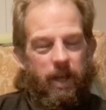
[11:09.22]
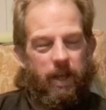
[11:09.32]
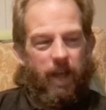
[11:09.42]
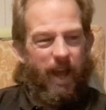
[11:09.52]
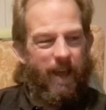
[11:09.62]

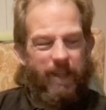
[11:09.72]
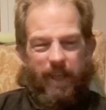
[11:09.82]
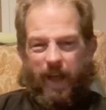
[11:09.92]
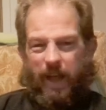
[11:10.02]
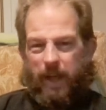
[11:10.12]
yeah,
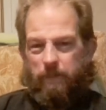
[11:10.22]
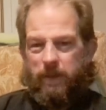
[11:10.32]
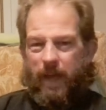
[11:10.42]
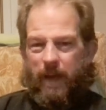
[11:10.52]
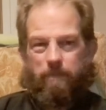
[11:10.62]
I mean
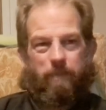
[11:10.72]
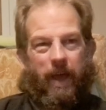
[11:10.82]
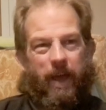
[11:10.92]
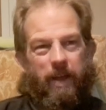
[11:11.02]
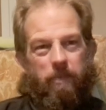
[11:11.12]
that
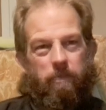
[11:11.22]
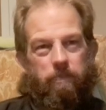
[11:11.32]
bit.